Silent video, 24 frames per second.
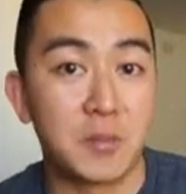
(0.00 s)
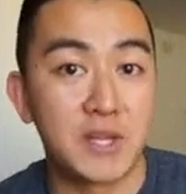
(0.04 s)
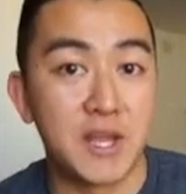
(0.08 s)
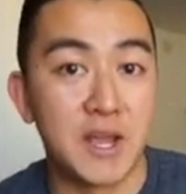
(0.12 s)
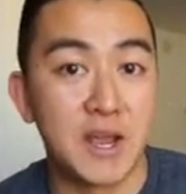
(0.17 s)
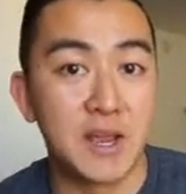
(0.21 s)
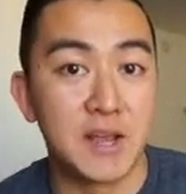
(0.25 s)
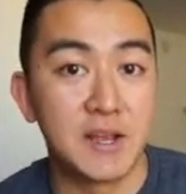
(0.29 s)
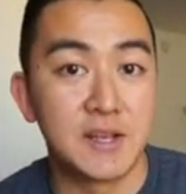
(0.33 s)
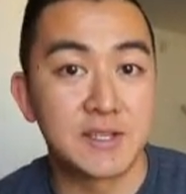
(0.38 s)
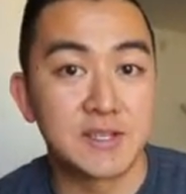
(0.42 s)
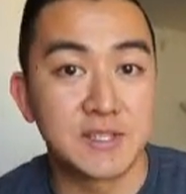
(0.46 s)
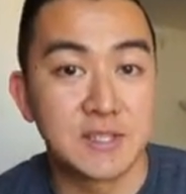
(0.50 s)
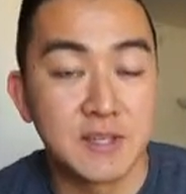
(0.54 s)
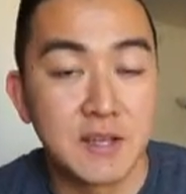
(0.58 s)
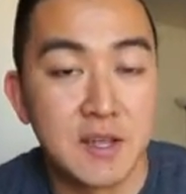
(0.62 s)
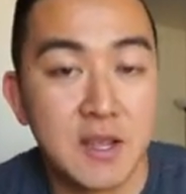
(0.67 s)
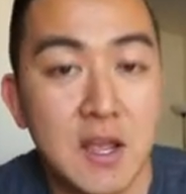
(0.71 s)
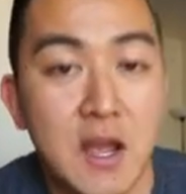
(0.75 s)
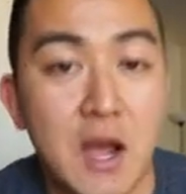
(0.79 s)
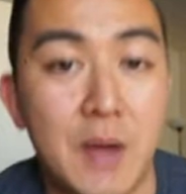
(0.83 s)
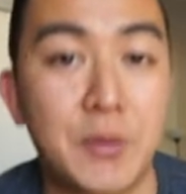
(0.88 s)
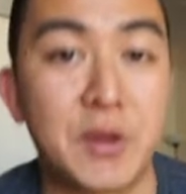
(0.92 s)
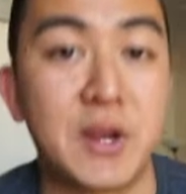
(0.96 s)
days,
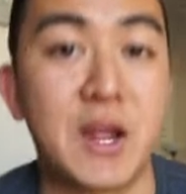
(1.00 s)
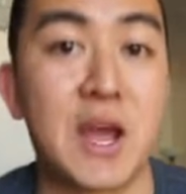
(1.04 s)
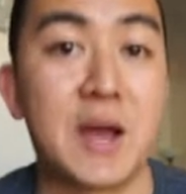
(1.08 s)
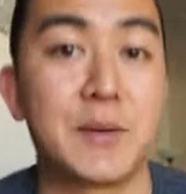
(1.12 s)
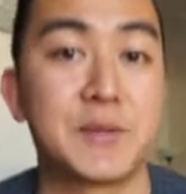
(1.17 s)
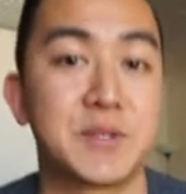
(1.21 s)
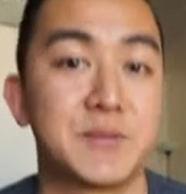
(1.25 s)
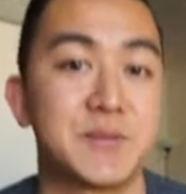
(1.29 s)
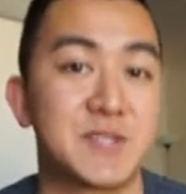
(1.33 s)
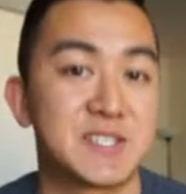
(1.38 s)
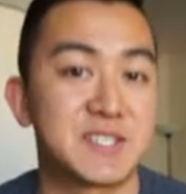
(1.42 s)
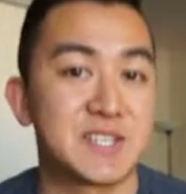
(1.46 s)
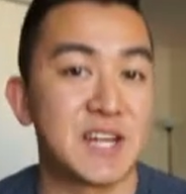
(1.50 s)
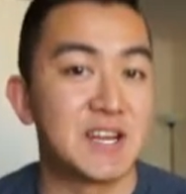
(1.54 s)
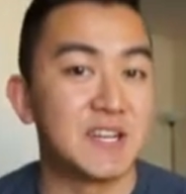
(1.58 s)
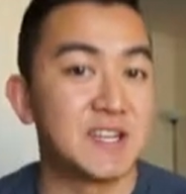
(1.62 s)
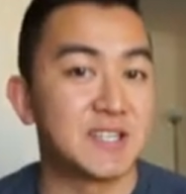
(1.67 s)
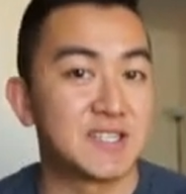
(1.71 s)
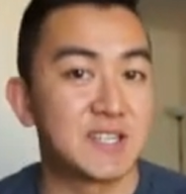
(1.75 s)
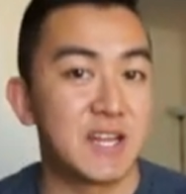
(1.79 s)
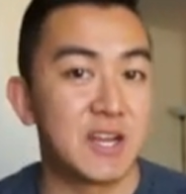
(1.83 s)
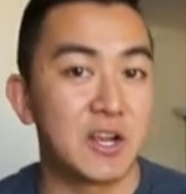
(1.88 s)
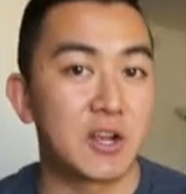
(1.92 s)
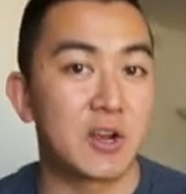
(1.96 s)
I'm gonna have some steady
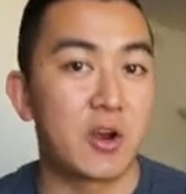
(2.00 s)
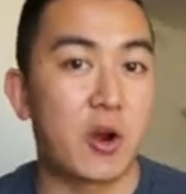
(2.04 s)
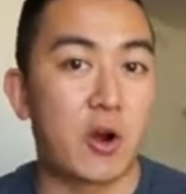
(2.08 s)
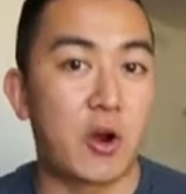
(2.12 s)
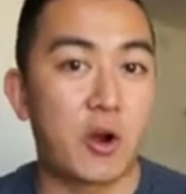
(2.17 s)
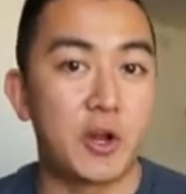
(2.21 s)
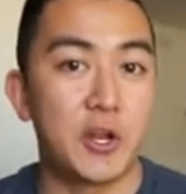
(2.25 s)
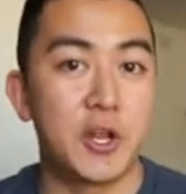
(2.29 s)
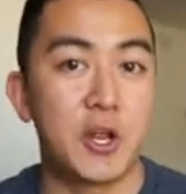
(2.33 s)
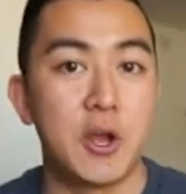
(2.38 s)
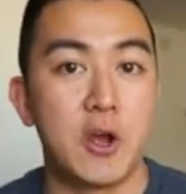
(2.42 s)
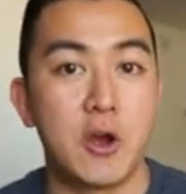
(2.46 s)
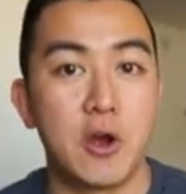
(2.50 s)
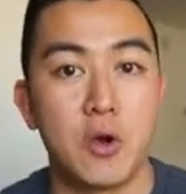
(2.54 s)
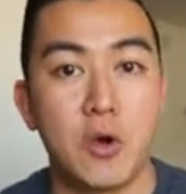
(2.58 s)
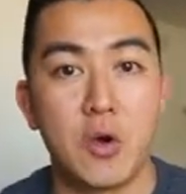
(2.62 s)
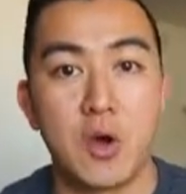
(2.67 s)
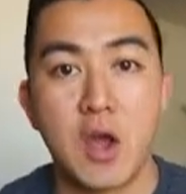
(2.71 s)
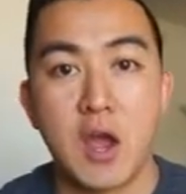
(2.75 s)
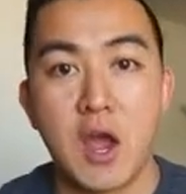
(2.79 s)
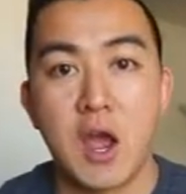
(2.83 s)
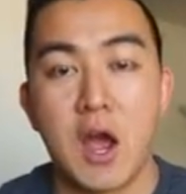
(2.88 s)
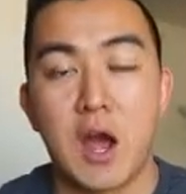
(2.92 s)
state cardio.